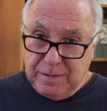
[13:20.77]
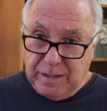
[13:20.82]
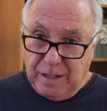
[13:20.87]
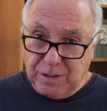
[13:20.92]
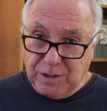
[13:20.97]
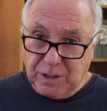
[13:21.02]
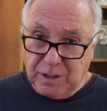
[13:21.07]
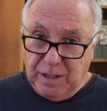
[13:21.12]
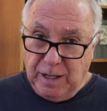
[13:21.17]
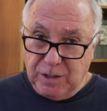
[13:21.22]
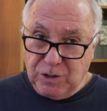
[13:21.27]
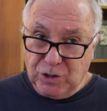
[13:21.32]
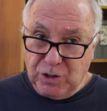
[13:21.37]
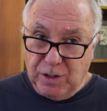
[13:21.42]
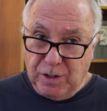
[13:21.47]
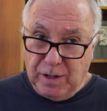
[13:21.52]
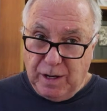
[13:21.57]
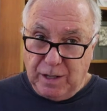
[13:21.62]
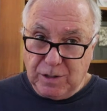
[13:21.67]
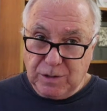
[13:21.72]

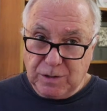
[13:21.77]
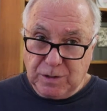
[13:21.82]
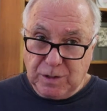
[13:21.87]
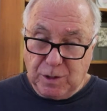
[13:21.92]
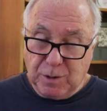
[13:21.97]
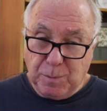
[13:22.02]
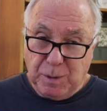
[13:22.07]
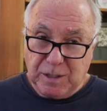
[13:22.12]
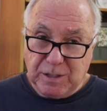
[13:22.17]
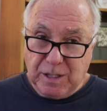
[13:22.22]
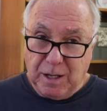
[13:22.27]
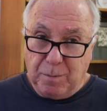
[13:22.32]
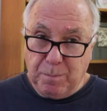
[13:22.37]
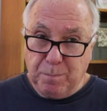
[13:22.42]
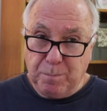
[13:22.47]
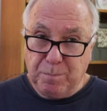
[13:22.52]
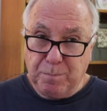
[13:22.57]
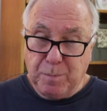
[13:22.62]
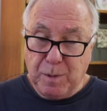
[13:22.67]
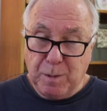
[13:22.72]
designation. There has to be
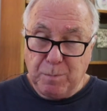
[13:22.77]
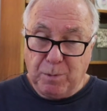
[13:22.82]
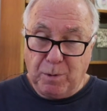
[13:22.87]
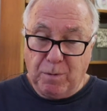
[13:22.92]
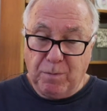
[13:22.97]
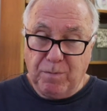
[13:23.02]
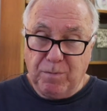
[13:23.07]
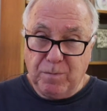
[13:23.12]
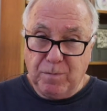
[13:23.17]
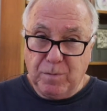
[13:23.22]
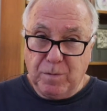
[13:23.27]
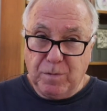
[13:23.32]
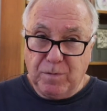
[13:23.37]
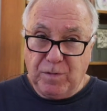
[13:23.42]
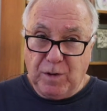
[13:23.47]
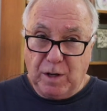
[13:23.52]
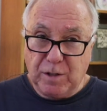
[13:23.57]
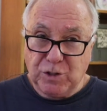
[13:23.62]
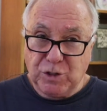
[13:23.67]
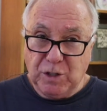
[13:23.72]
some people
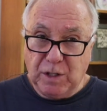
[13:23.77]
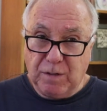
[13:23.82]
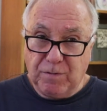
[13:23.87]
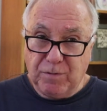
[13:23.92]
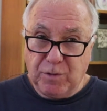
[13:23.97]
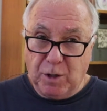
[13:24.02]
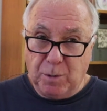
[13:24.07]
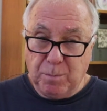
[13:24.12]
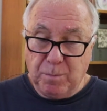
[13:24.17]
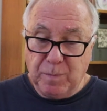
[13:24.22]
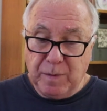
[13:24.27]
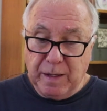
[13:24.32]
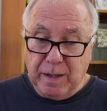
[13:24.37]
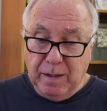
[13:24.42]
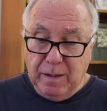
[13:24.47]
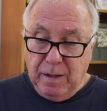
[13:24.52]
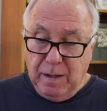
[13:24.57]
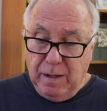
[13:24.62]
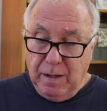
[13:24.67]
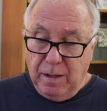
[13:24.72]
functioning from
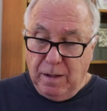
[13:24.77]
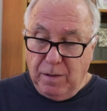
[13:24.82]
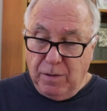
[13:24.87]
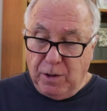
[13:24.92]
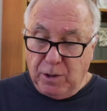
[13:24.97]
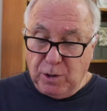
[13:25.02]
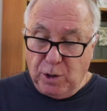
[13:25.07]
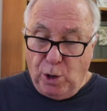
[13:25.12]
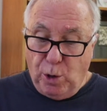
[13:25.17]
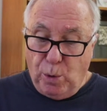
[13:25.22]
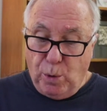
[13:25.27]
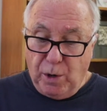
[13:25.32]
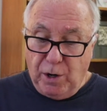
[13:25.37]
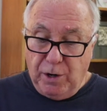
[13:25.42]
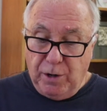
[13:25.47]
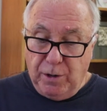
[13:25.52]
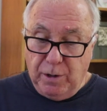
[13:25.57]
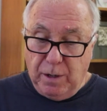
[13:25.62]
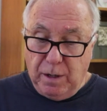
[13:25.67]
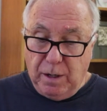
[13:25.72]
the
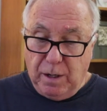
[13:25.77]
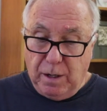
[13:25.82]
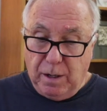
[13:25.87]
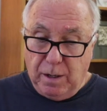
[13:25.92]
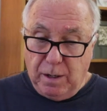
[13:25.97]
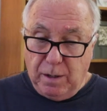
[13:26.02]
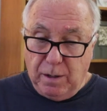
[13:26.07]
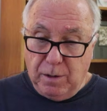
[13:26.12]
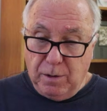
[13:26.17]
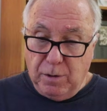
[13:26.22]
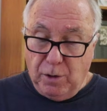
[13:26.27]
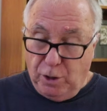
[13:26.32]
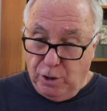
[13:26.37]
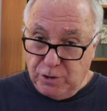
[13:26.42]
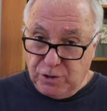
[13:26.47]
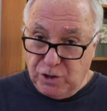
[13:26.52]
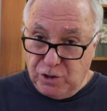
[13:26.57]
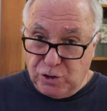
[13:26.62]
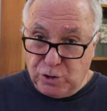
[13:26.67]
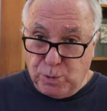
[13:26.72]
lower
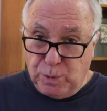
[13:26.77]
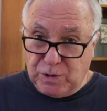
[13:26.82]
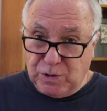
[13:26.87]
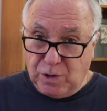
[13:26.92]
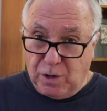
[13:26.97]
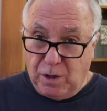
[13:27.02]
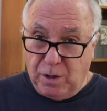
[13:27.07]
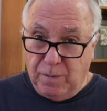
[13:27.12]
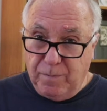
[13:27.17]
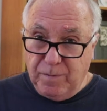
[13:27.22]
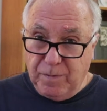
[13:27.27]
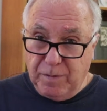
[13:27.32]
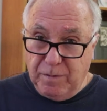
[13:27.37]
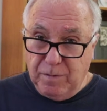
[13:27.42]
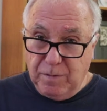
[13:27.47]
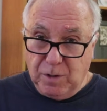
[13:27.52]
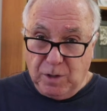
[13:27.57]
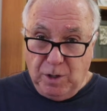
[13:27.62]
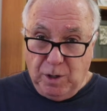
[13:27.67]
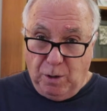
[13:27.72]
urges, which are
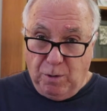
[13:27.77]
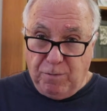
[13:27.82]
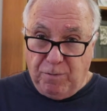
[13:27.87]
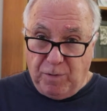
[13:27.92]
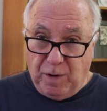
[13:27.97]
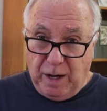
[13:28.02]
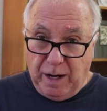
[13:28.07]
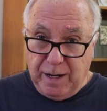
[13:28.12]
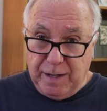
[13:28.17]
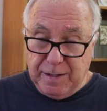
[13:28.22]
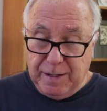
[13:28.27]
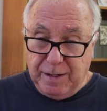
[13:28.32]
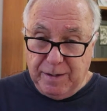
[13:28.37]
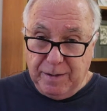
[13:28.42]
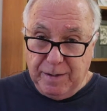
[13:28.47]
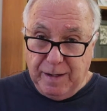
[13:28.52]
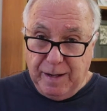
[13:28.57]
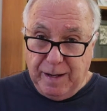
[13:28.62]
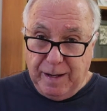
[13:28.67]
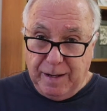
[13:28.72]
fine
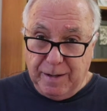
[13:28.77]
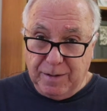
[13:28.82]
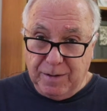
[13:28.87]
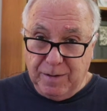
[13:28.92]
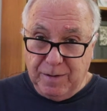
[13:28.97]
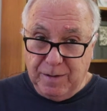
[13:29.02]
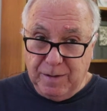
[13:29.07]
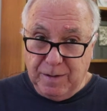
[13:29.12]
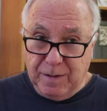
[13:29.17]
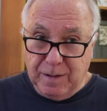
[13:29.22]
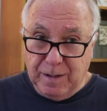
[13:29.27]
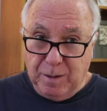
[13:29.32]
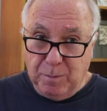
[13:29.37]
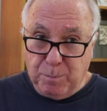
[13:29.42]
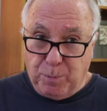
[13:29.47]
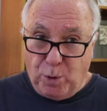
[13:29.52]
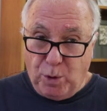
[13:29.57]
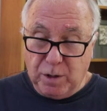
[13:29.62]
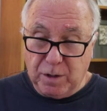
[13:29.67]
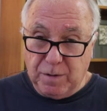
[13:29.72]
and
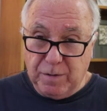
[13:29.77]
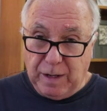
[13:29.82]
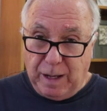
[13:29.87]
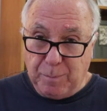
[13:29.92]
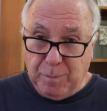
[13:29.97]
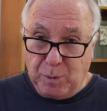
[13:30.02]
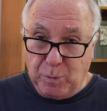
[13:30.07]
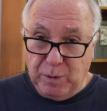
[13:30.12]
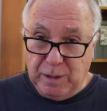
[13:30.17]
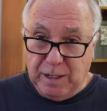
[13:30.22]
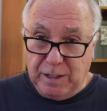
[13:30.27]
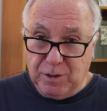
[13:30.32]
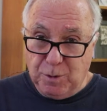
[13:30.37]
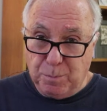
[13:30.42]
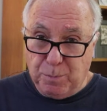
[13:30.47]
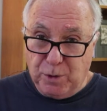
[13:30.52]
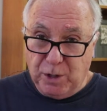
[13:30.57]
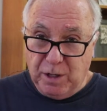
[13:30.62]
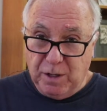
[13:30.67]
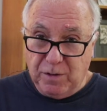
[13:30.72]
important. I mean, we need
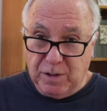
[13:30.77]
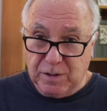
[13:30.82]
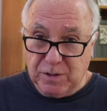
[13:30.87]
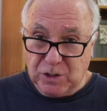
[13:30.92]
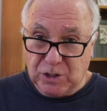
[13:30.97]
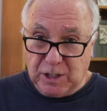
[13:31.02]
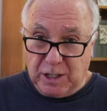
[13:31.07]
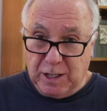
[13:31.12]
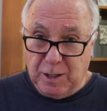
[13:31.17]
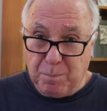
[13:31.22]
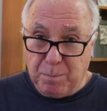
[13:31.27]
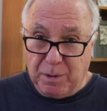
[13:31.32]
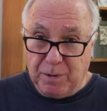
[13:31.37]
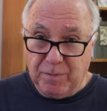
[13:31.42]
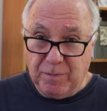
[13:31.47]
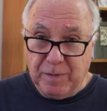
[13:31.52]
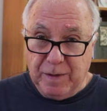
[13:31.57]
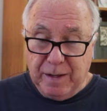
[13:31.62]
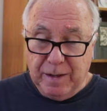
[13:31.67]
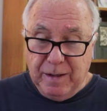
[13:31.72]
to breathe and sleep
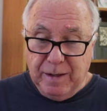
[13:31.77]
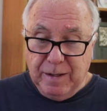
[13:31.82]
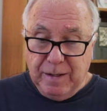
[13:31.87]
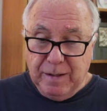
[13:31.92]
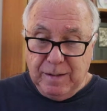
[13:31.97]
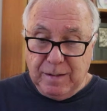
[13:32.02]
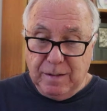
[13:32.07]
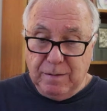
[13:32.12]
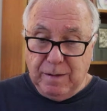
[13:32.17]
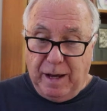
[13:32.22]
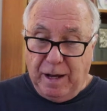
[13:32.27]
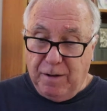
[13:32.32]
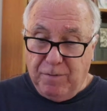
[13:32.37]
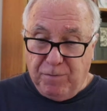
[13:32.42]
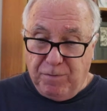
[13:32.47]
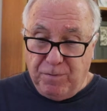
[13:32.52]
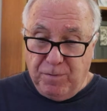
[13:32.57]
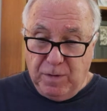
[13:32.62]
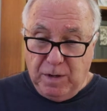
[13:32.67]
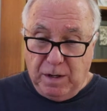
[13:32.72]
and
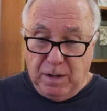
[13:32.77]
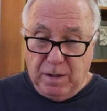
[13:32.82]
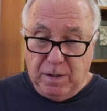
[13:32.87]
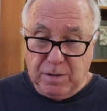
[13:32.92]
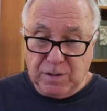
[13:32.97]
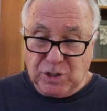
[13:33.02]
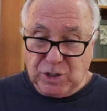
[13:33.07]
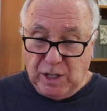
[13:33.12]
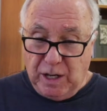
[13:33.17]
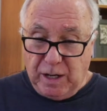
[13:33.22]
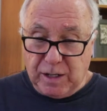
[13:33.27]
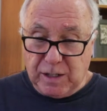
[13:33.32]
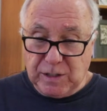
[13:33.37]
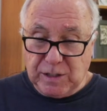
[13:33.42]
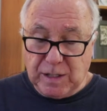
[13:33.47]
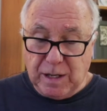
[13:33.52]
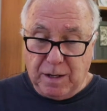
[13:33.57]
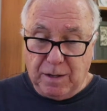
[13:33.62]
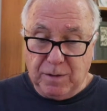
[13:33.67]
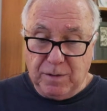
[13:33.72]
have
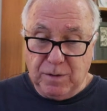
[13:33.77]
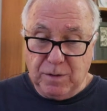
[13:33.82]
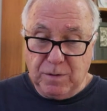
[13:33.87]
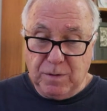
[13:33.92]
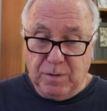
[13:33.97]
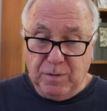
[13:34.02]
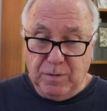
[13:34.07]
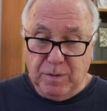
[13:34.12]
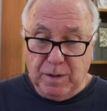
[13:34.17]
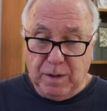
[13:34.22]
sex and